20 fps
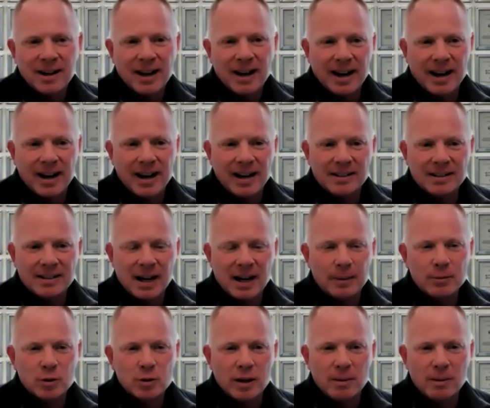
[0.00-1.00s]
And at
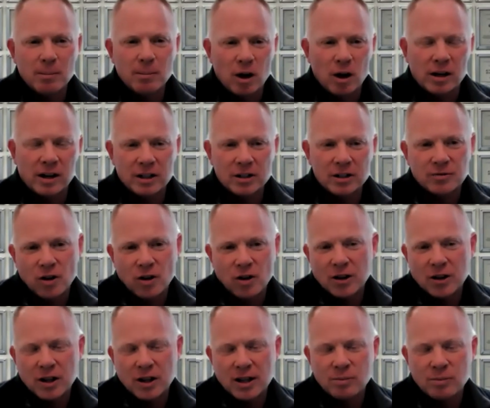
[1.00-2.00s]
times when the market is
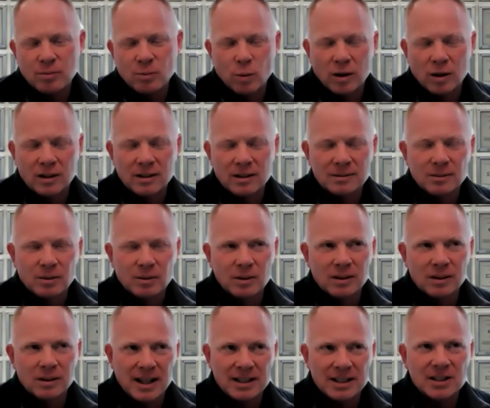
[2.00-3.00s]
frothy, we're
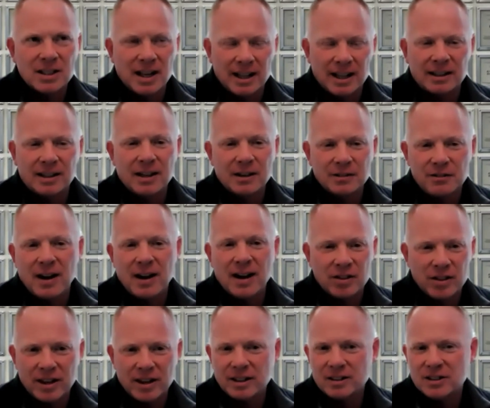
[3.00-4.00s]
less likely to
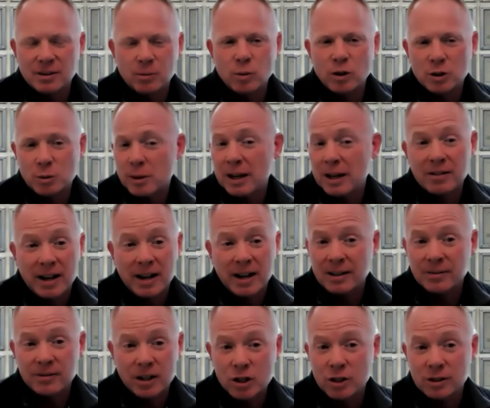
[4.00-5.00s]
find things in which we have high
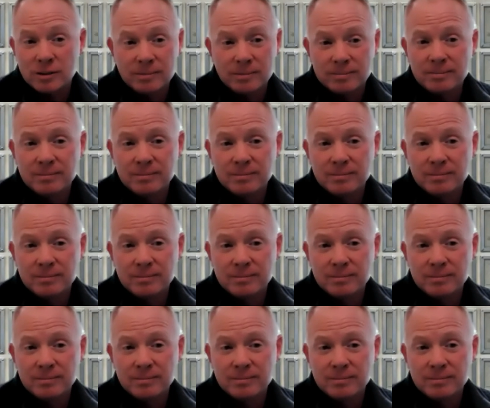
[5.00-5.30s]
conviction.